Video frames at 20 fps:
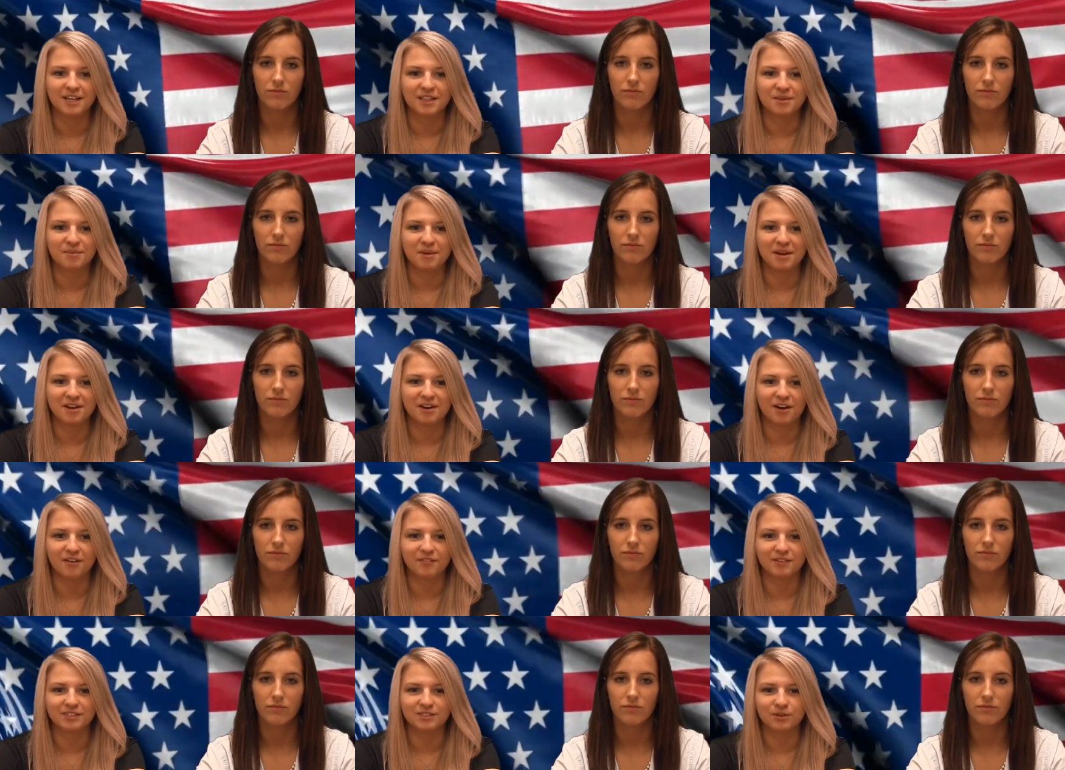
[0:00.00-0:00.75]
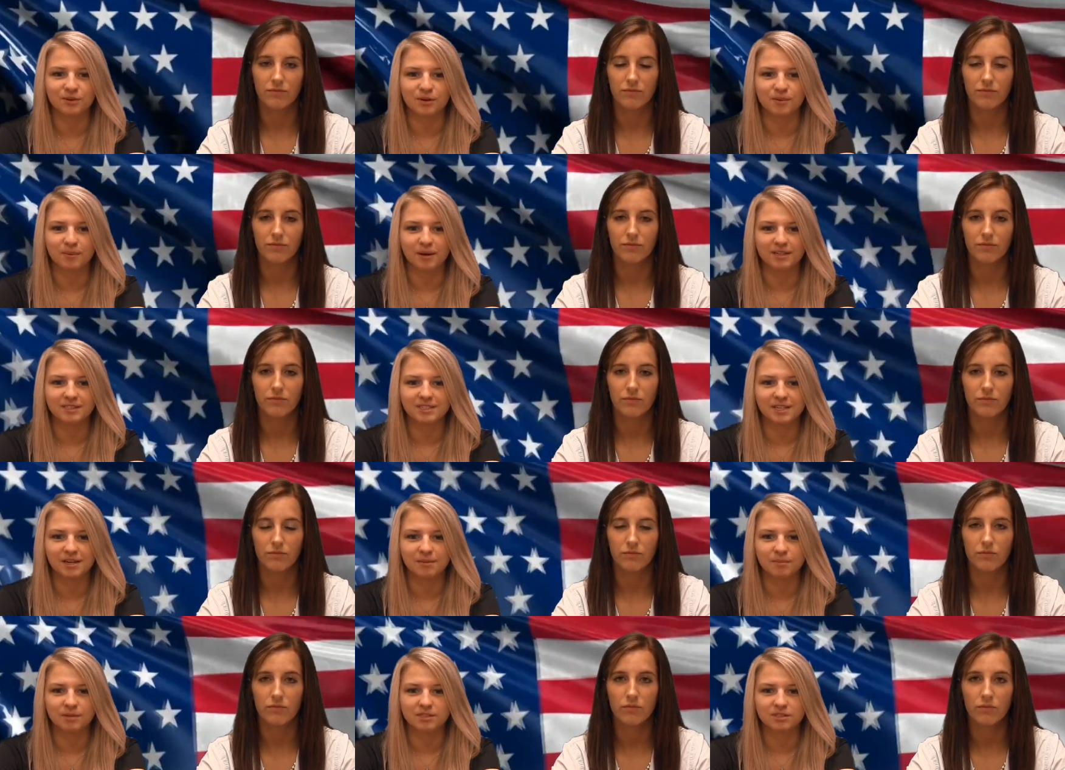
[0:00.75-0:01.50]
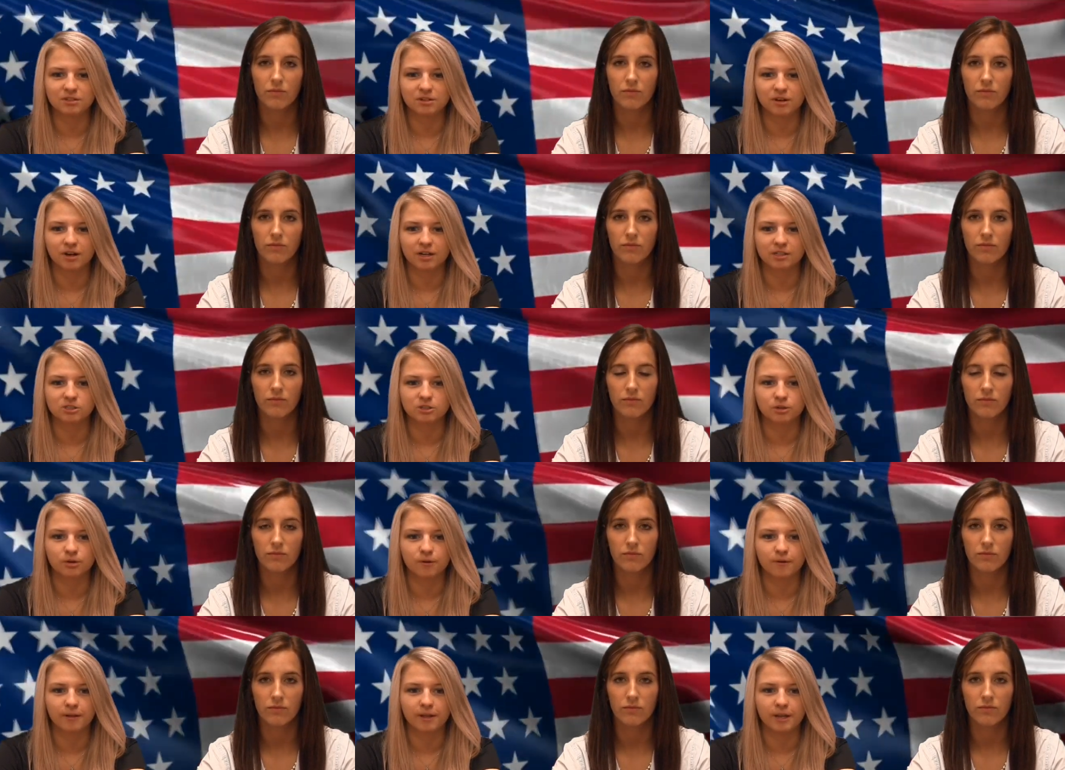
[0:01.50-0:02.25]
Speaker 1: in the main office or by seeing Mr.
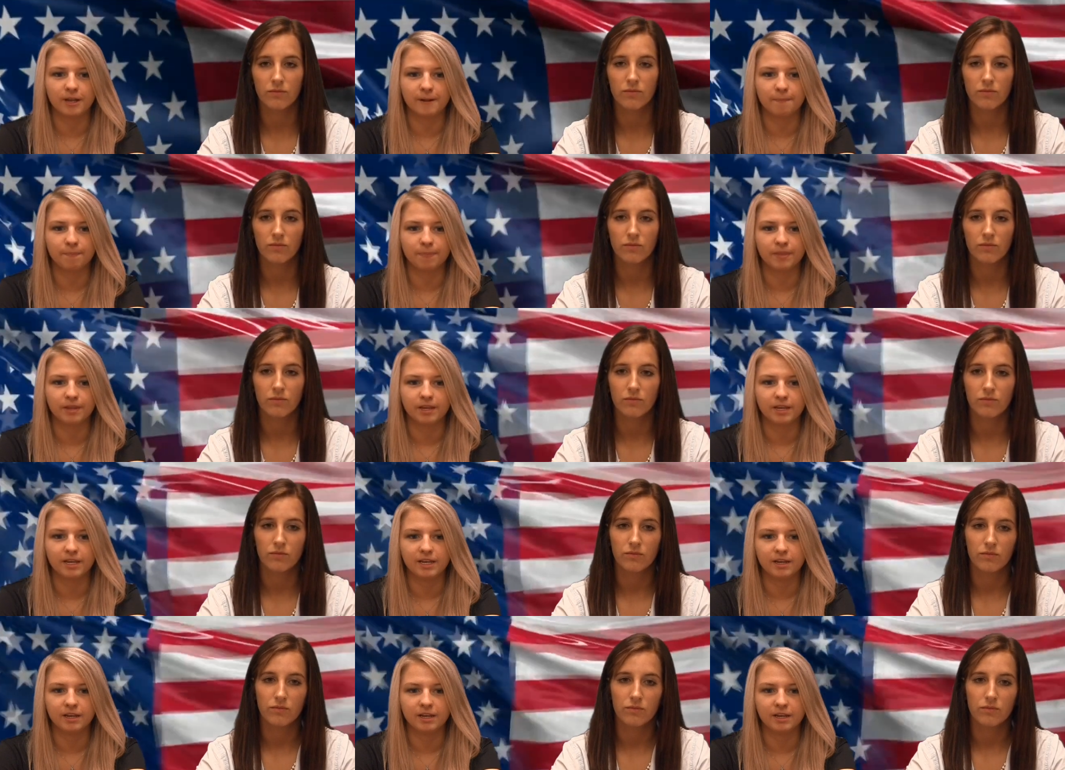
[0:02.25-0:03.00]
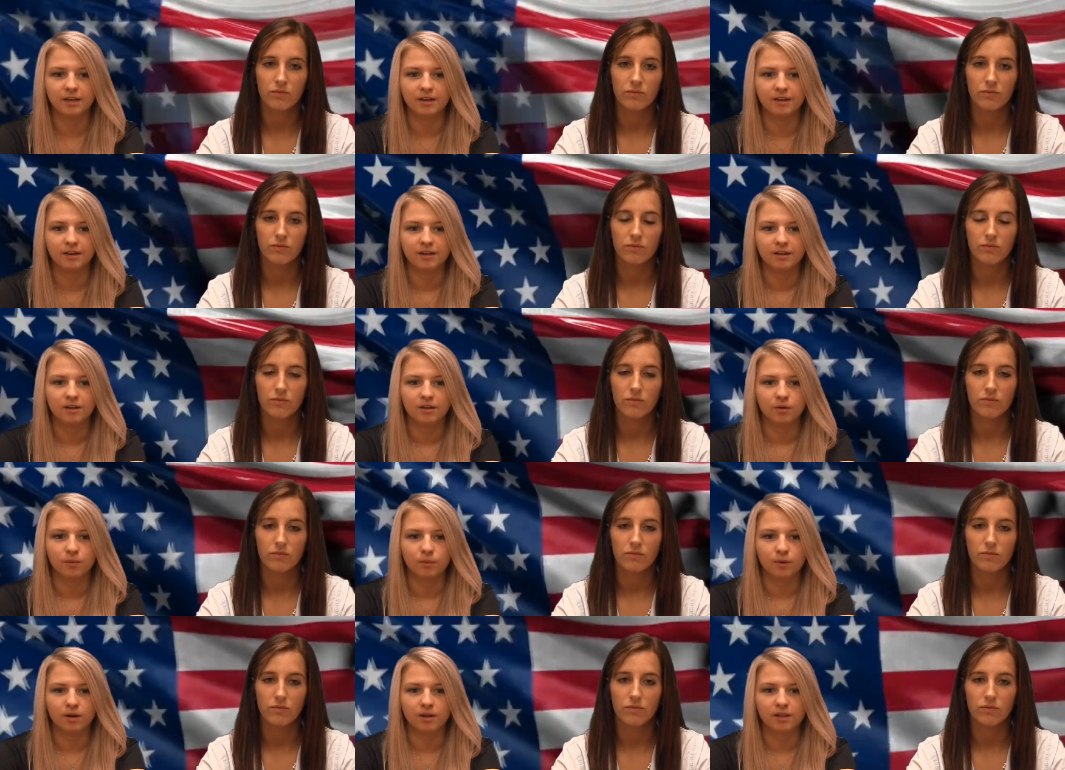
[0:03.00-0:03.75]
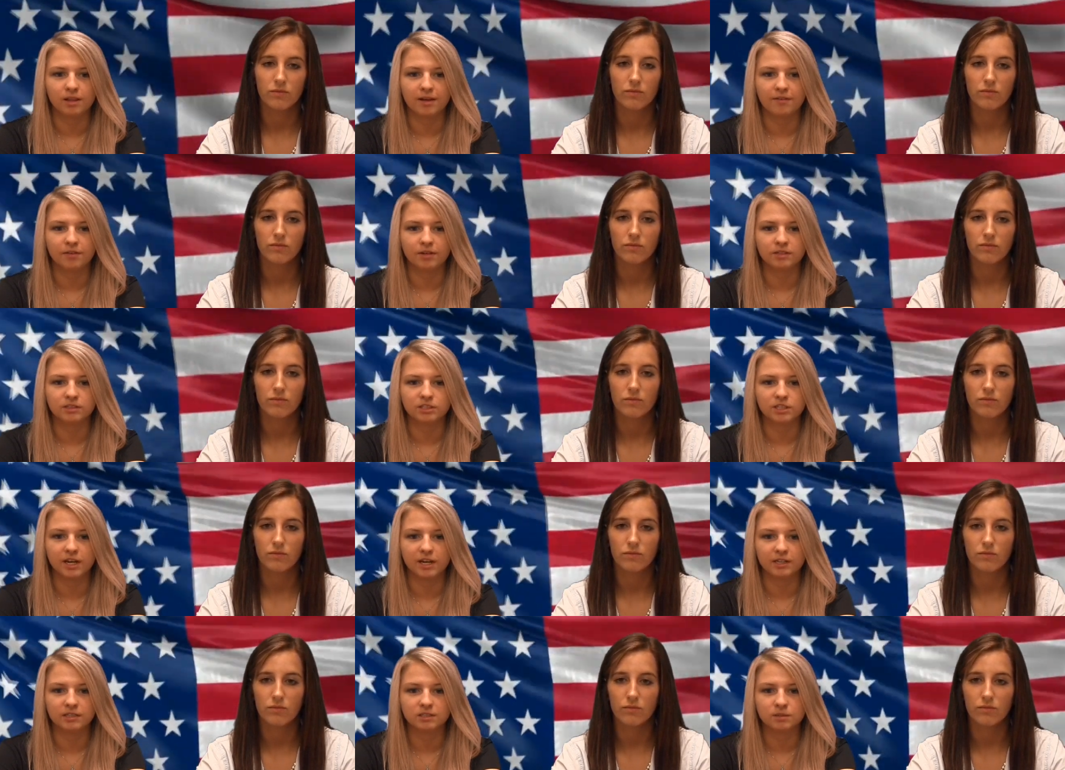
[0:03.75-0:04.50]
Hutzel in E111.
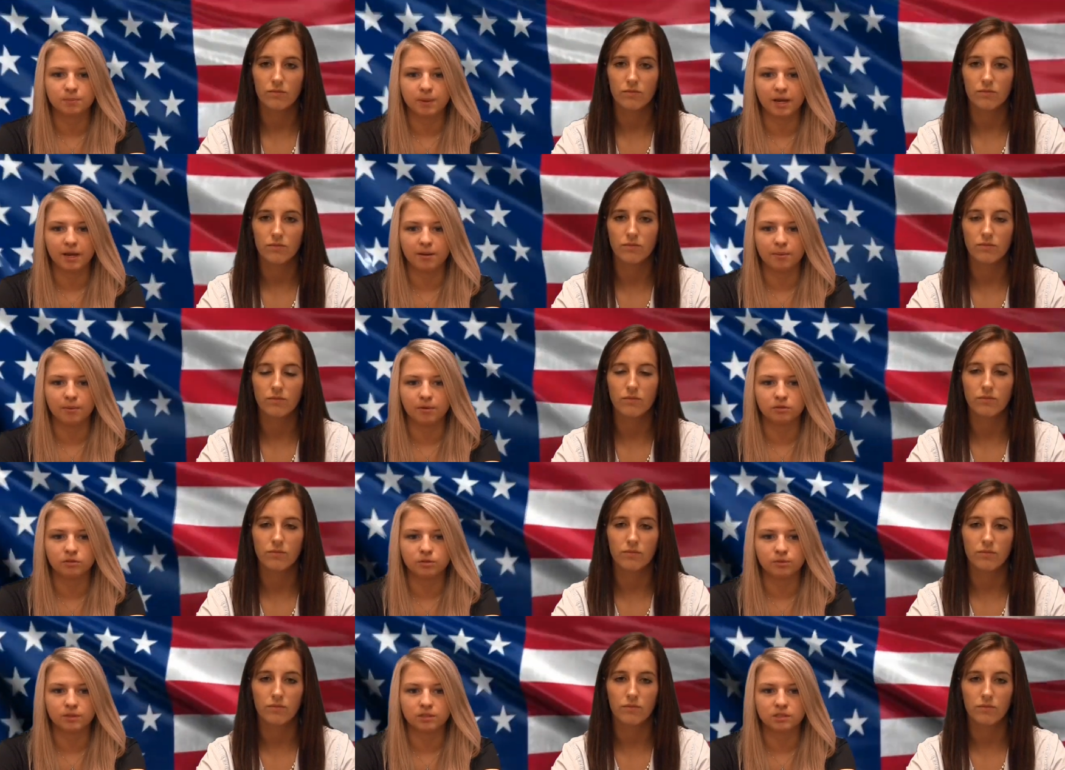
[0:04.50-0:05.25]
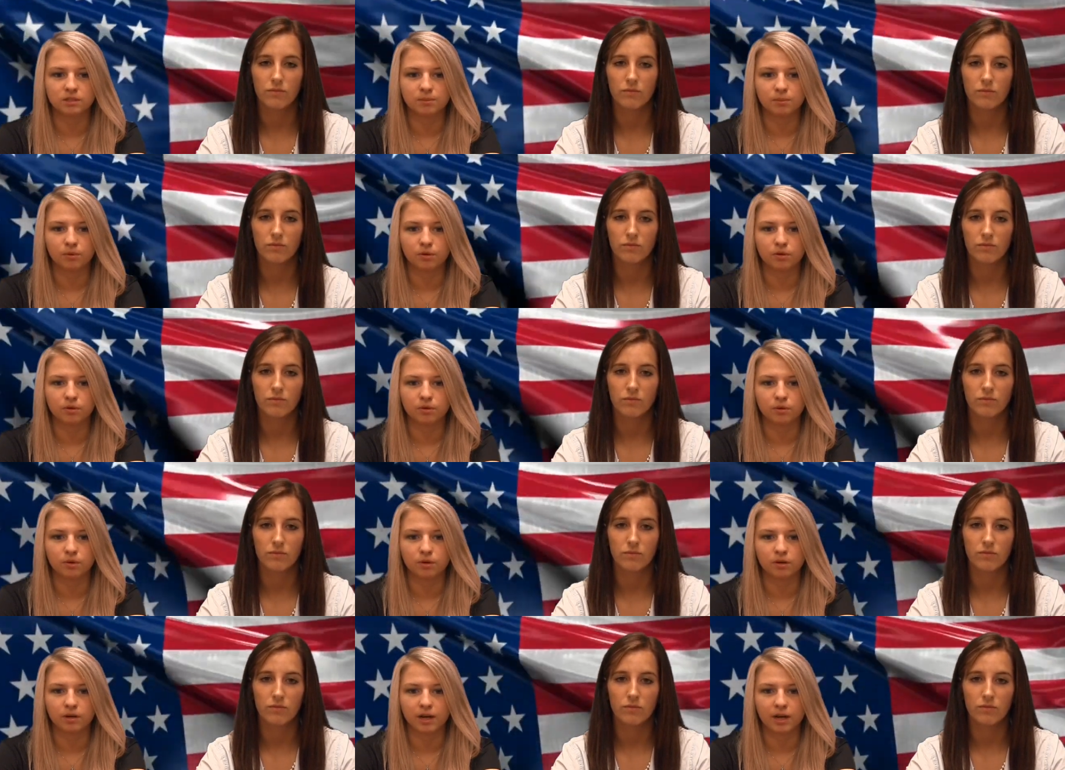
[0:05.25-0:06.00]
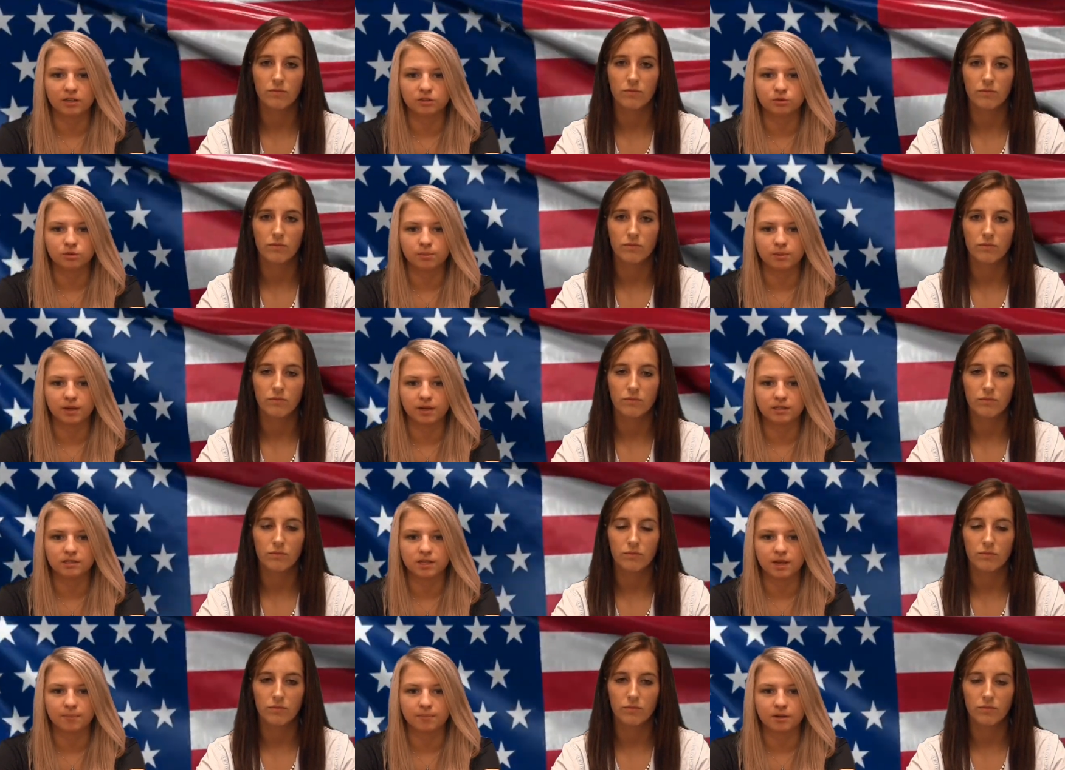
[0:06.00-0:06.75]
Checks payable to Richland Portal or cash will be
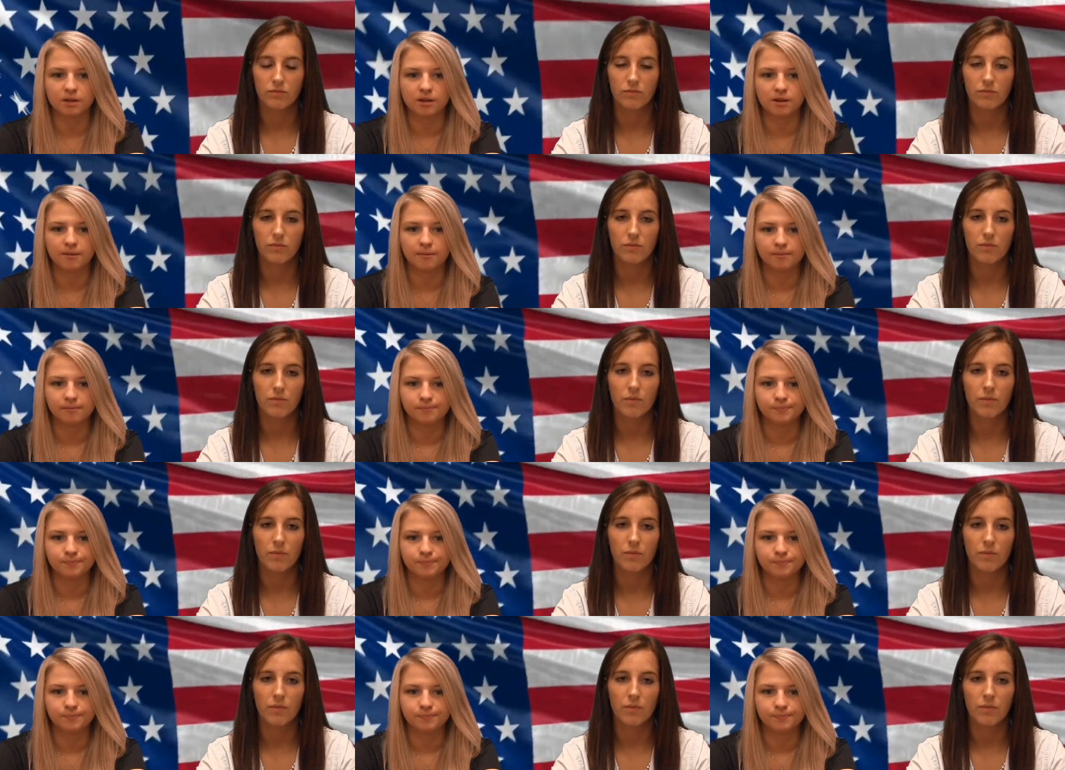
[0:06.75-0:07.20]
accepted.